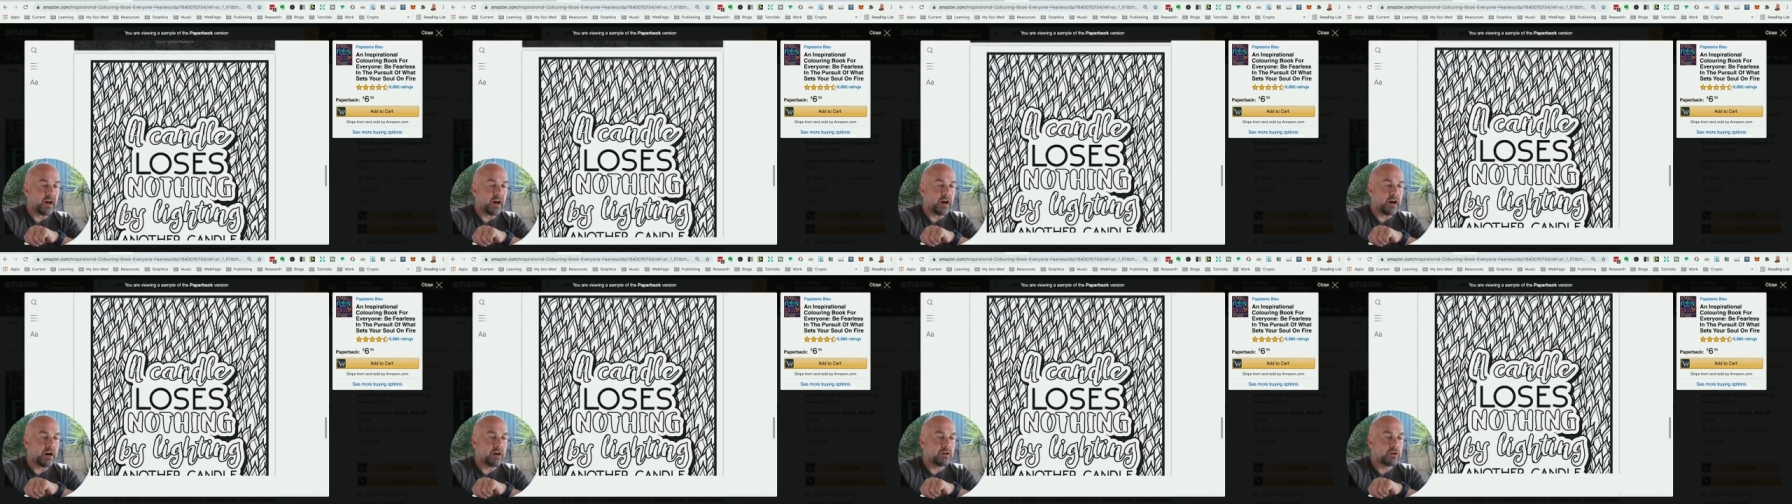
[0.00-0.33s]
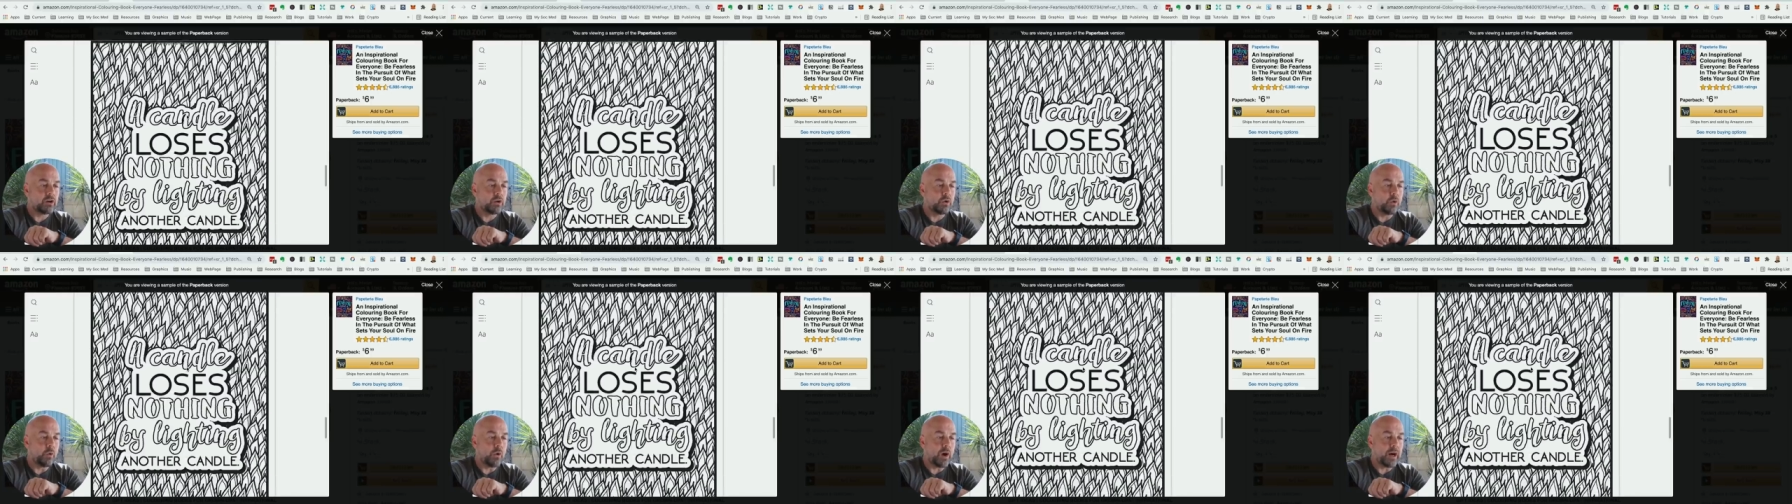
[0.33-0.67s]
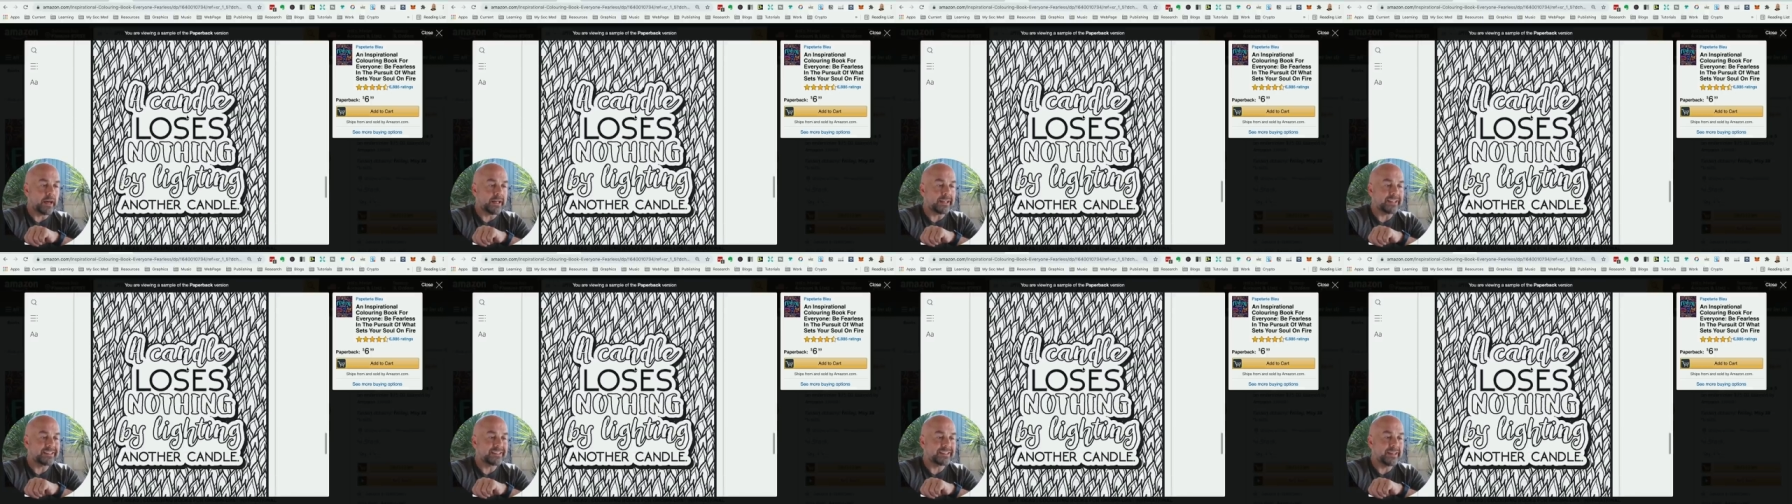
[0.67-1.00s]
are
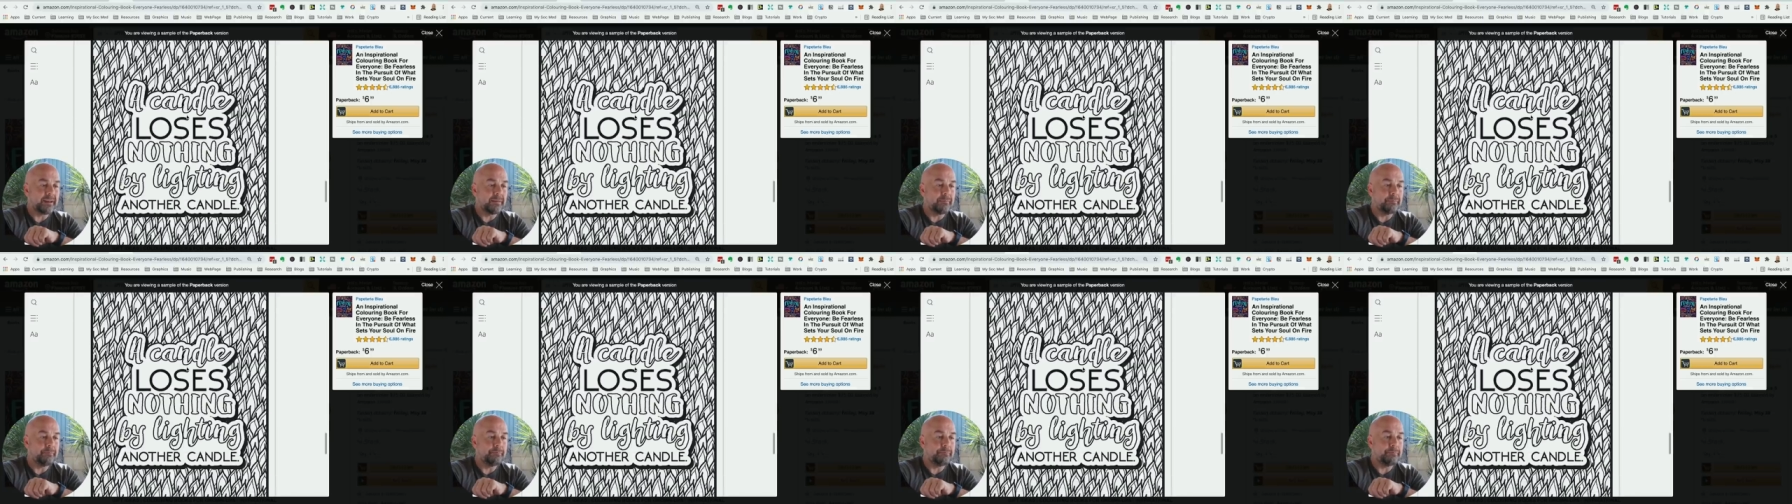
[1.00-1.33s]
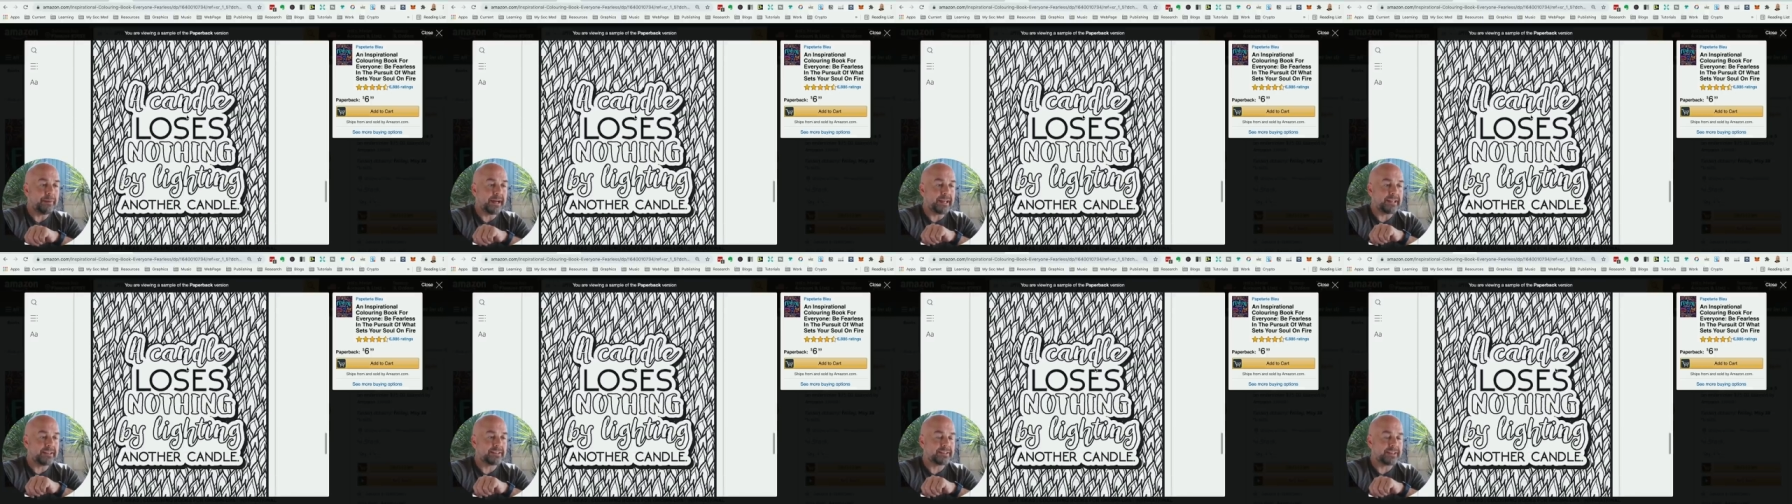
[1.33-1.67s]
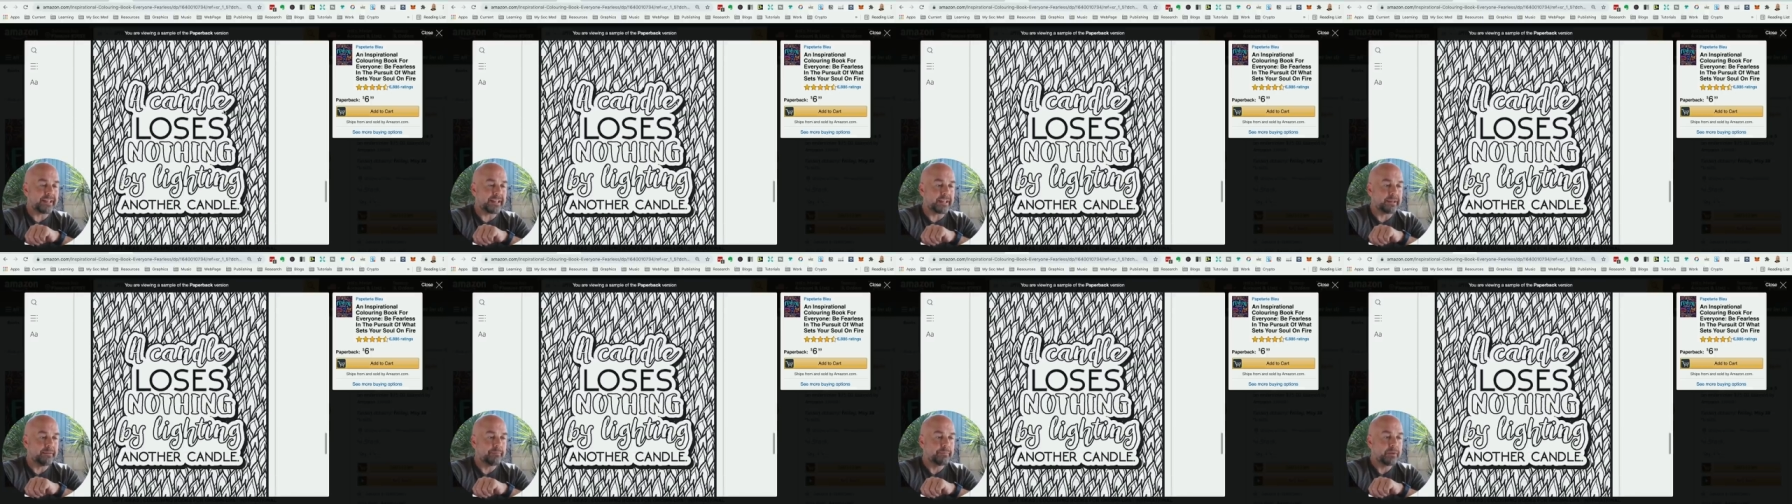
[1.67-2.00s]
quite
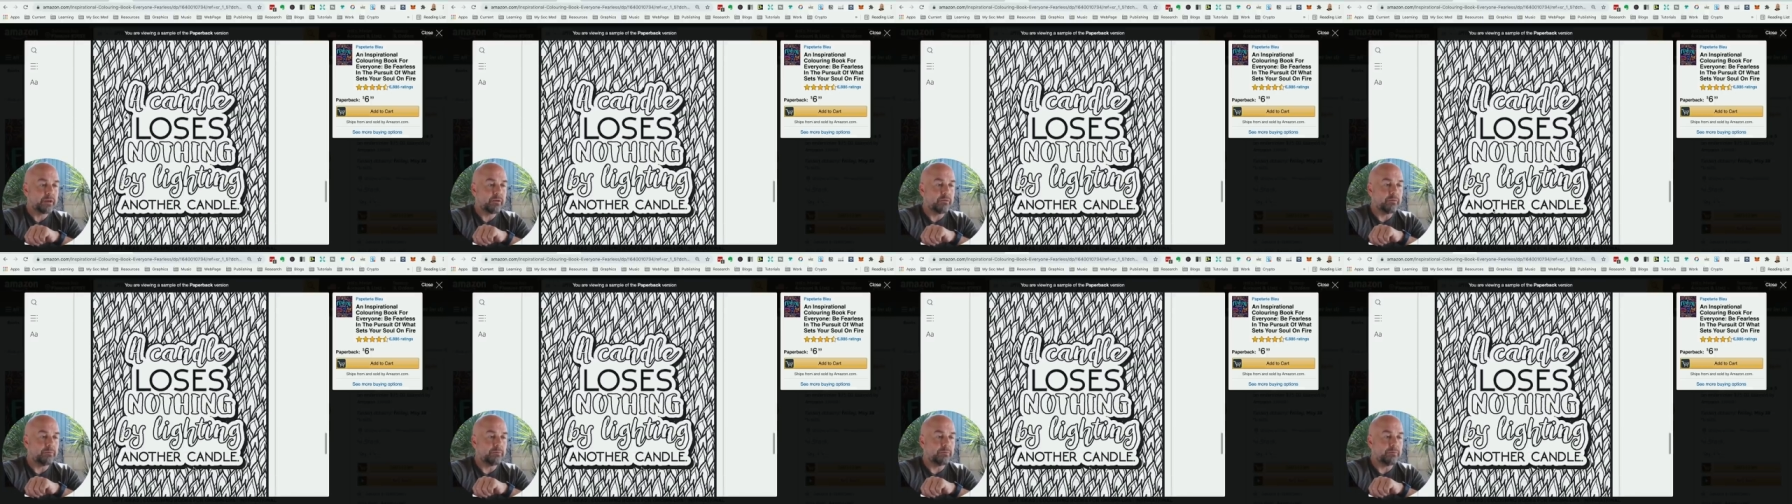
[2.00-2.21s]
basic.